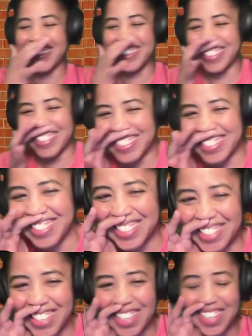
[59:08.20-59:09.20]
And it's
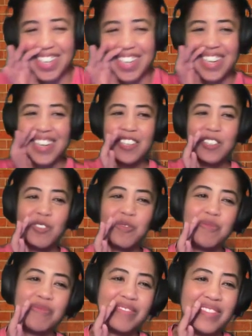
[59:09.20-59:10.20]
like
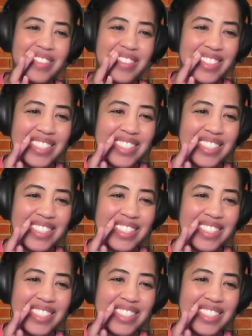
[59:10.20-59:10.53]
it